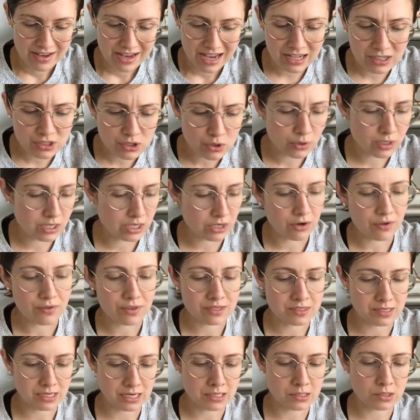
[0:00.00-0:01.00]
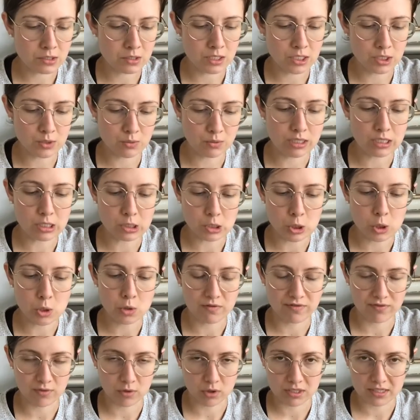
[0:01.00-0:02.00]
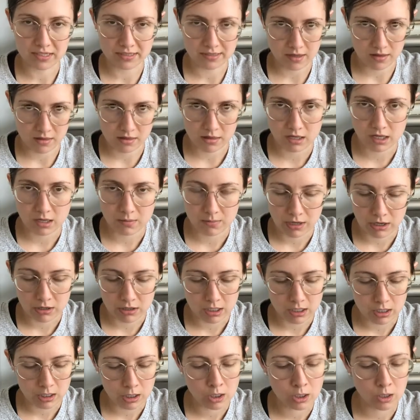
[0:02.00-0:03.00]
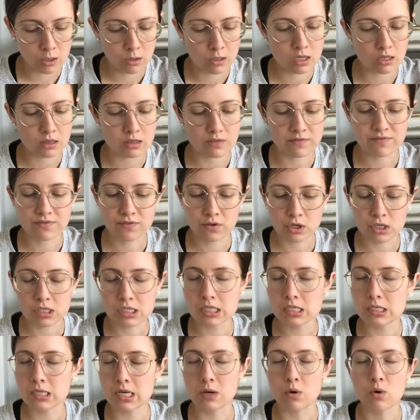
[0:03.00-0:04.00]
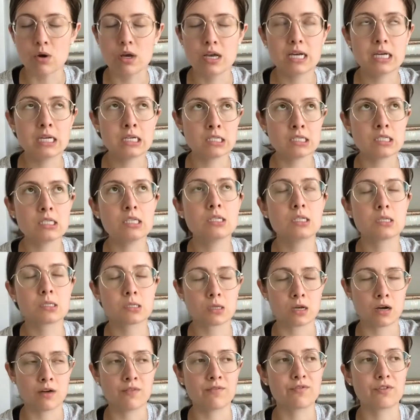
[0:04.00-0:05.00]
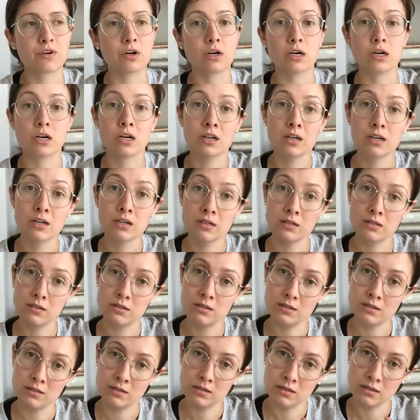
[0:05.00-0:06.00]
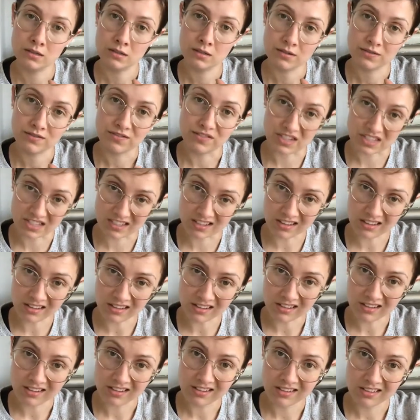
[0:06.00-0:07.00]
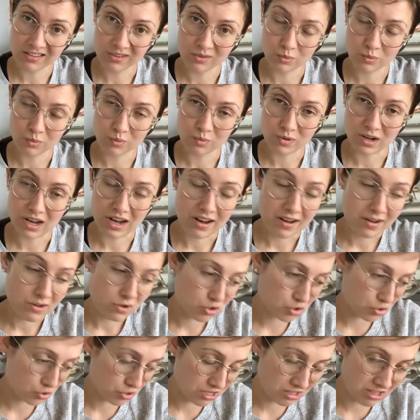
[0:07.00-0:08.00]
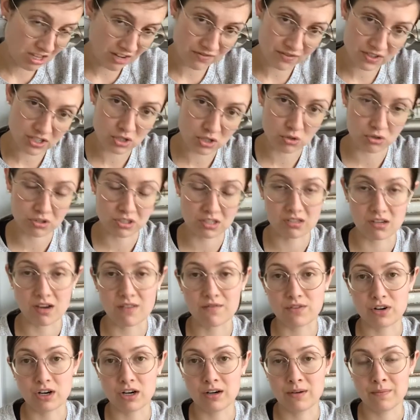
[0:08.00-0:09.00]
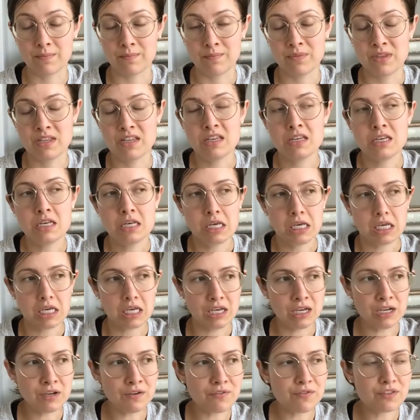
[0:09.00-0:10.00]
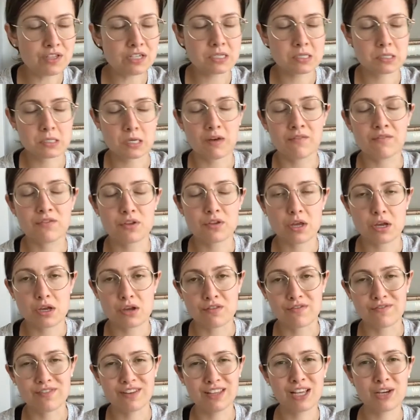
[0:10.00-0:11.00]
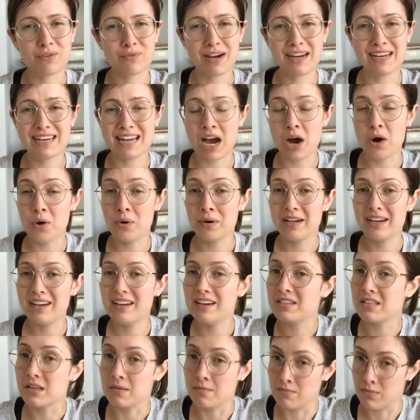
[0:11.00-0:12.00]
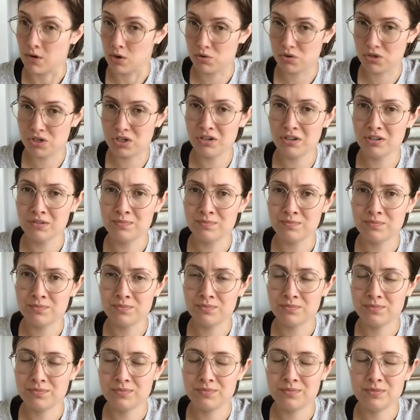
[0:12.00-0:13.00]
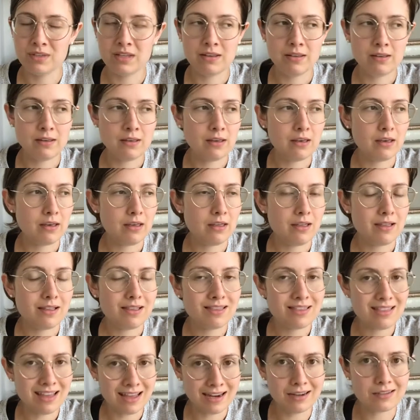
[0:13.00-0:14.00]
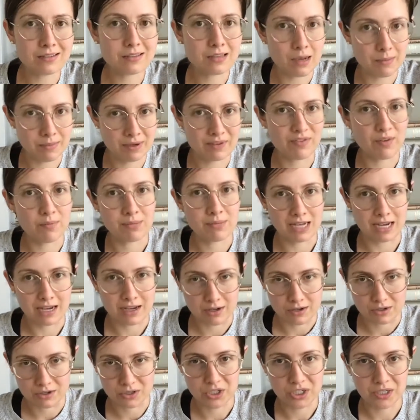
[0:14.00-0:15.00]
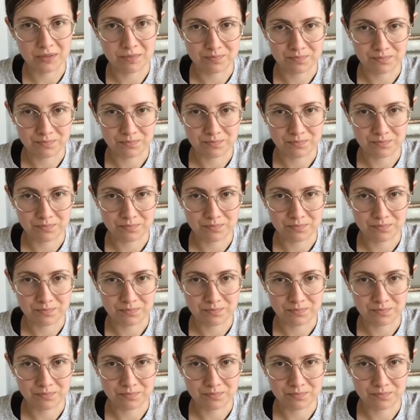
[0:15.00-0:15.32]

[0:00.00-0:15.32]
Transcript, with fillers: And so here this answer is really twofold as I think about it. You know, like the first is like is the discomfort physical? Treat that physical discomfort. If the discomfort that you're feeling right now is emotional, then it's coming from diet culture.